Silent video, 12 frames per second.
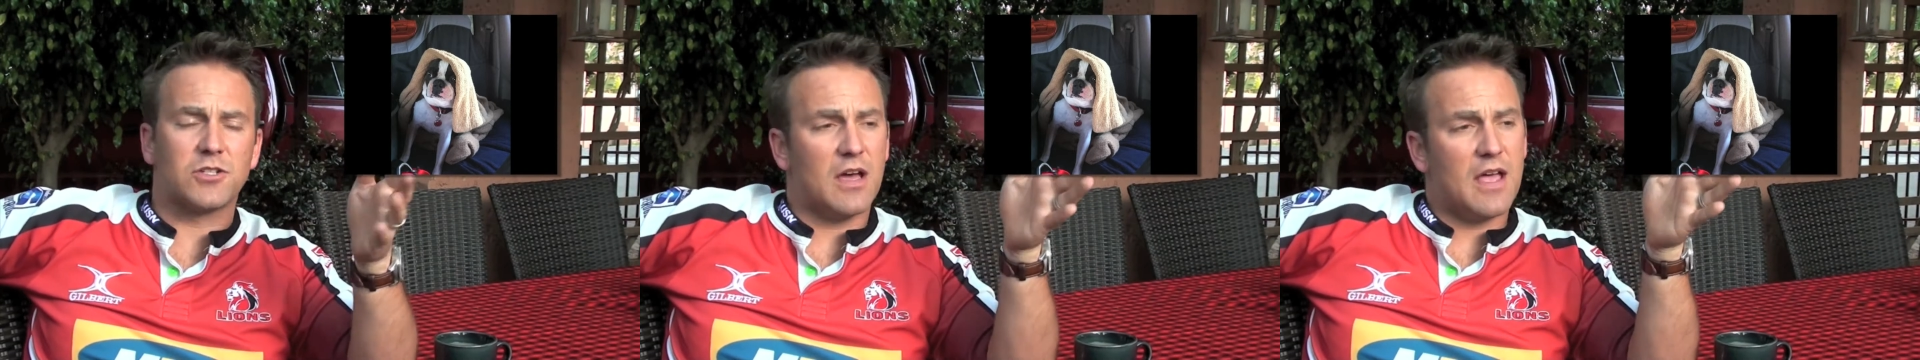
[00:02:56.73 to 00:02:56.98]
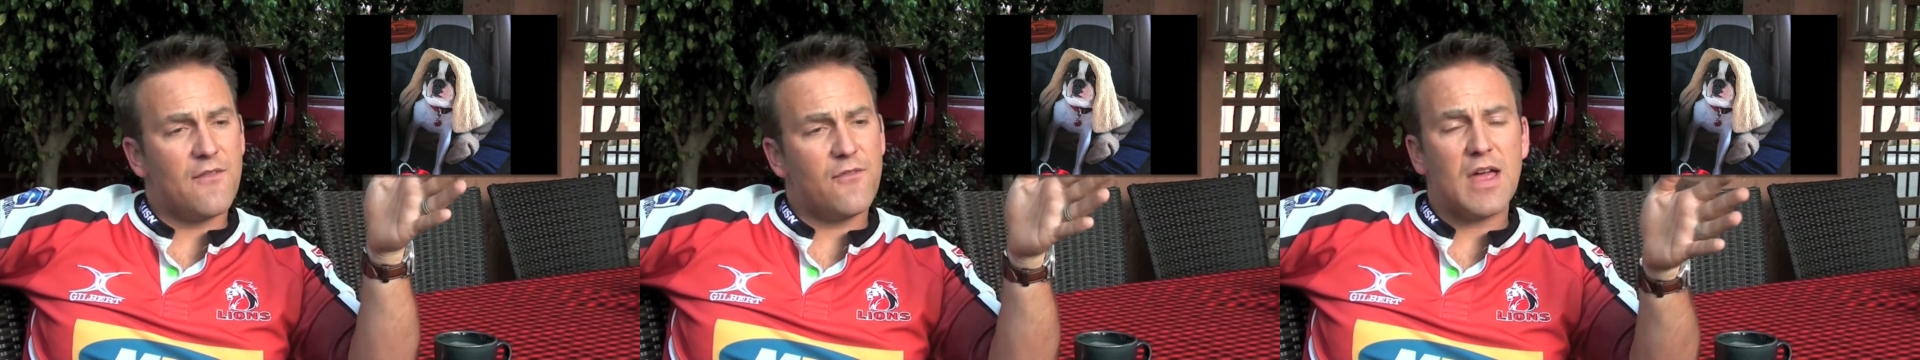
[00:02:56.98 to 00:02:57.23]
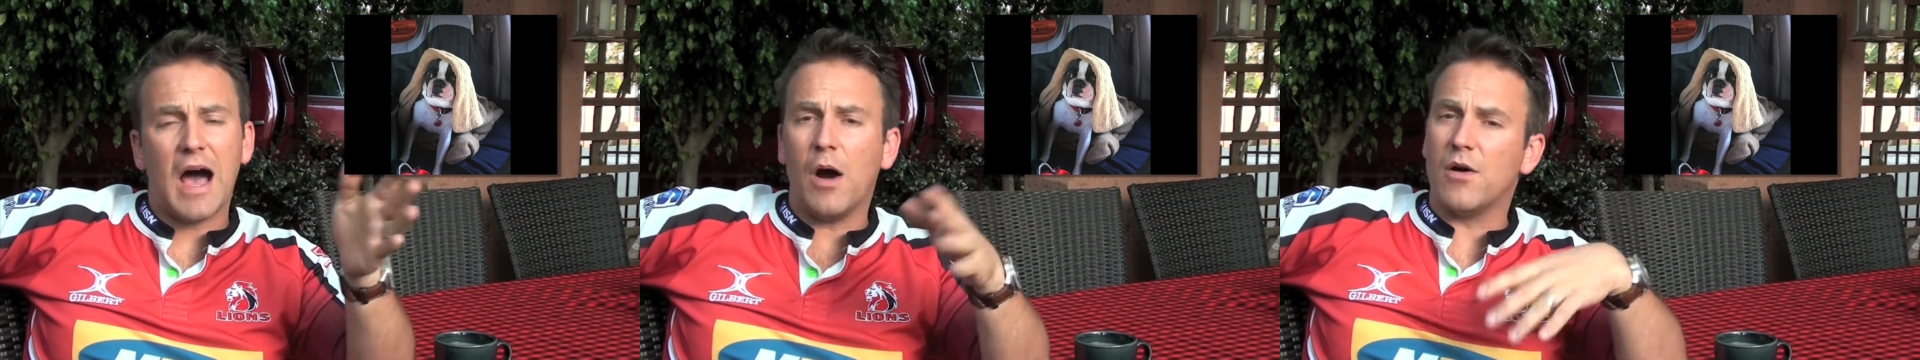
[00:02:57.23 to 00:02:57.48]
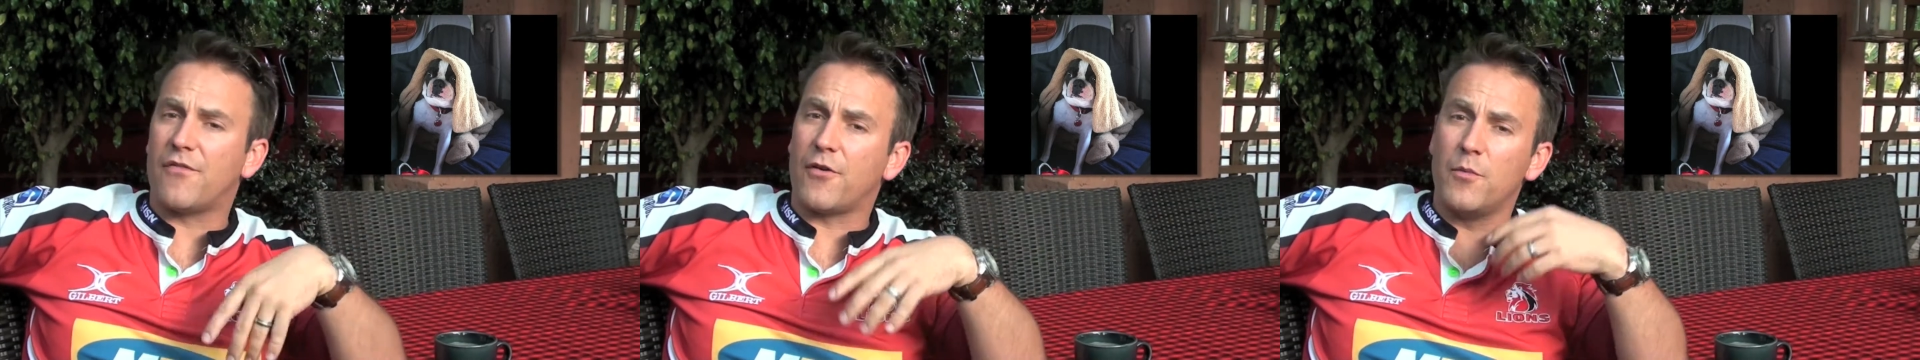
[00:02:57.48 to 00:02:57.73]
So every
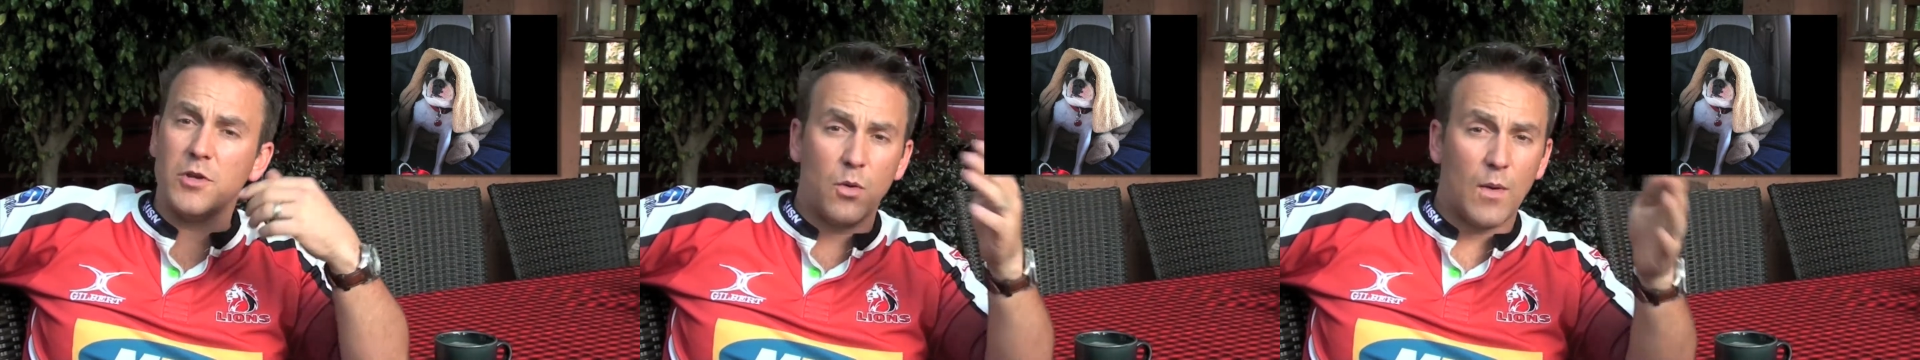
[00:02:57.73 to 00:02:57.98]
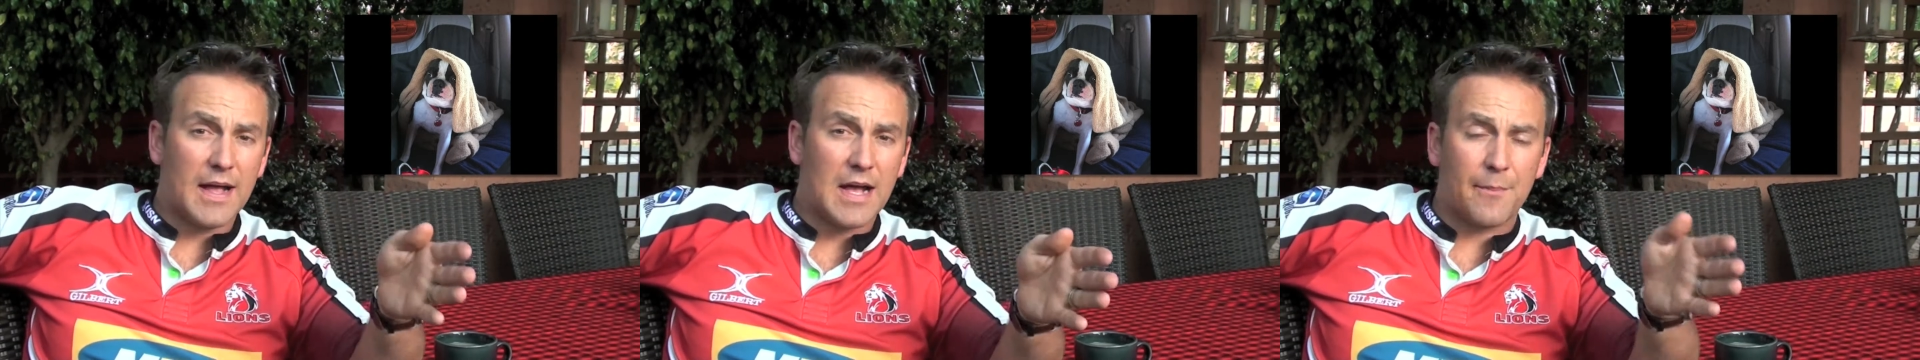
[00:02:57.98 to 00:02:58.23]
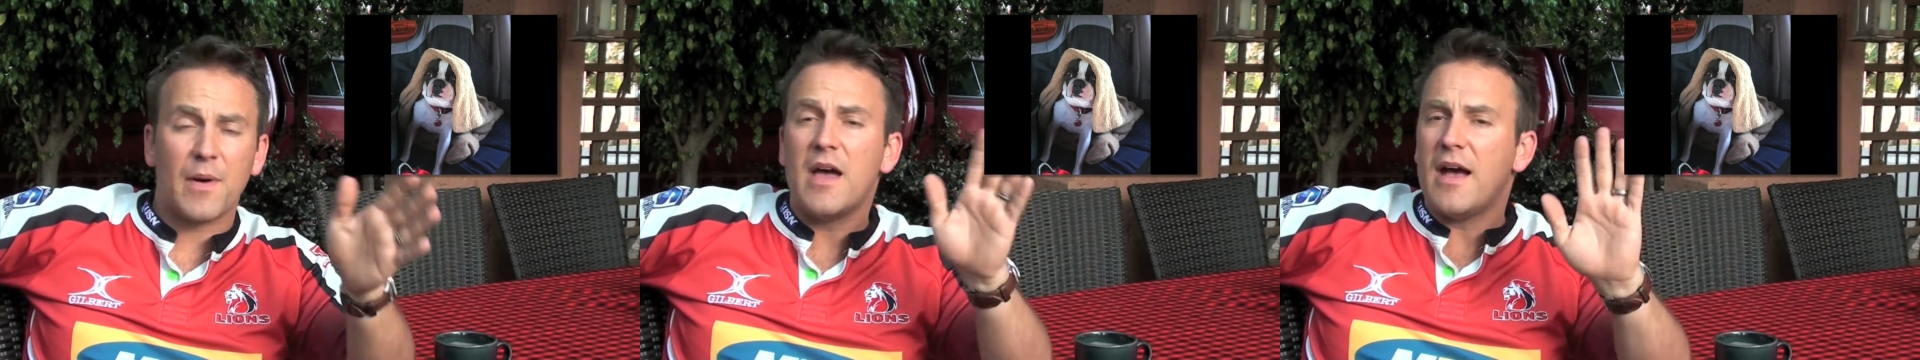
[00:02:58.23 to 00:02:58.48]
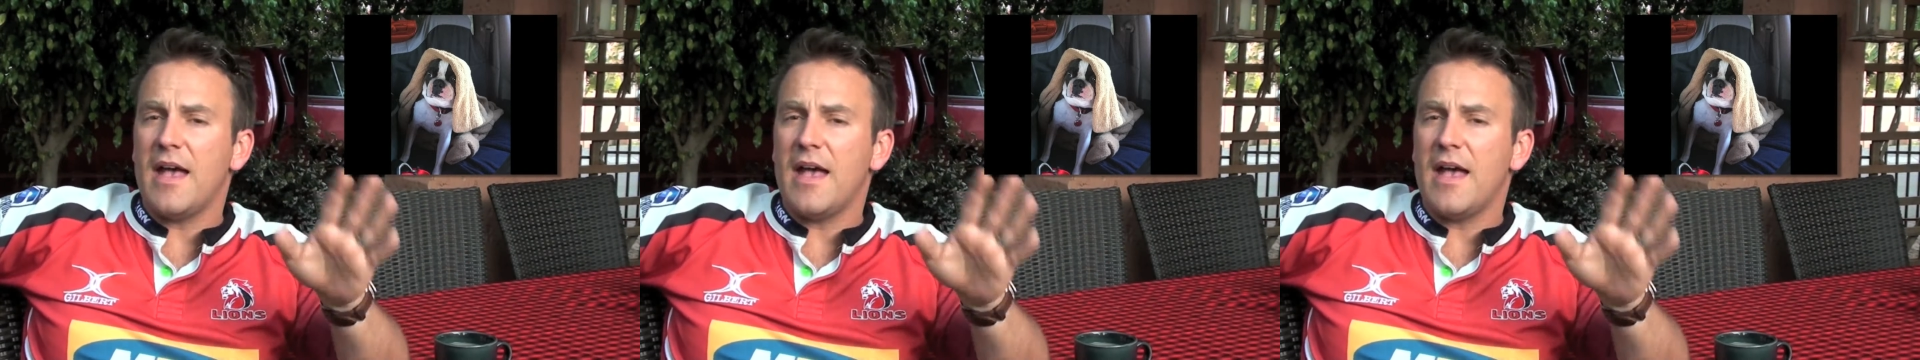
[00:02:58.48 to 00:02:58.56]
hour, from when you wake up,